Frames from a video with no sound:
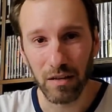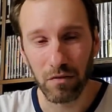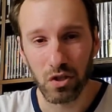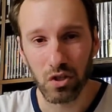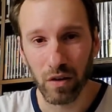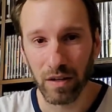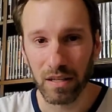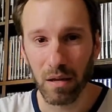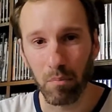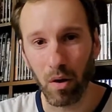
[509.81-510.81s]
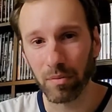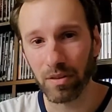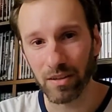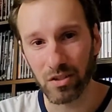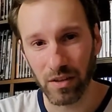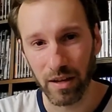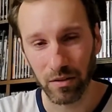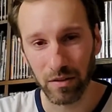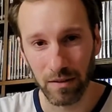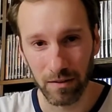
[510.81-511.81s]
of just trying to get Bobby Lashley
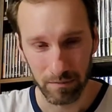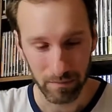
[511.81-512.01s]
out there